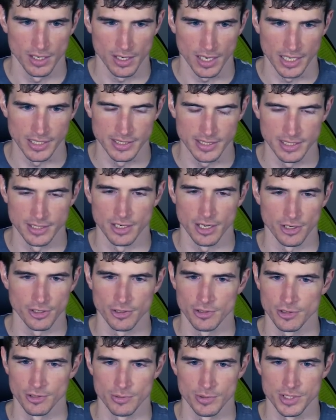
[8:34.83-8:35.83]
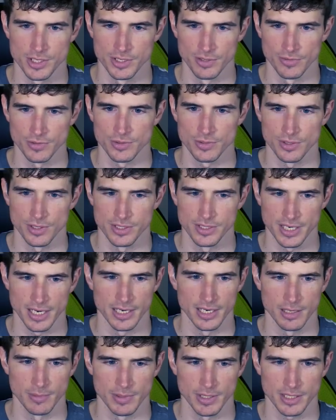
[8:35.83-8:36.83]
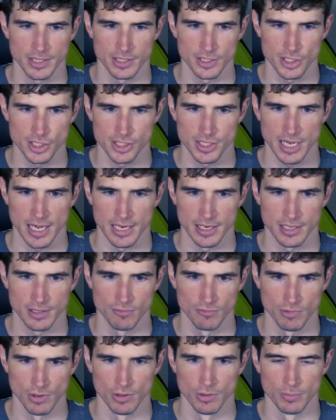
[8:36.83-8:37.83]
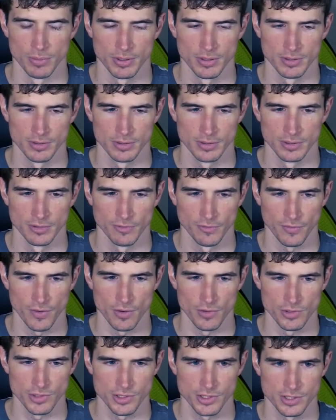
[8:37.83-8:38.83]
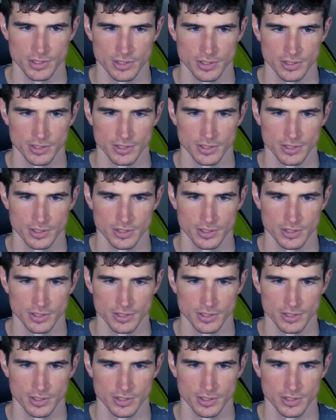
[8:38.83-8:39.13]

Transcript: I did not know there was a difference between a dynamic and a static rope. False.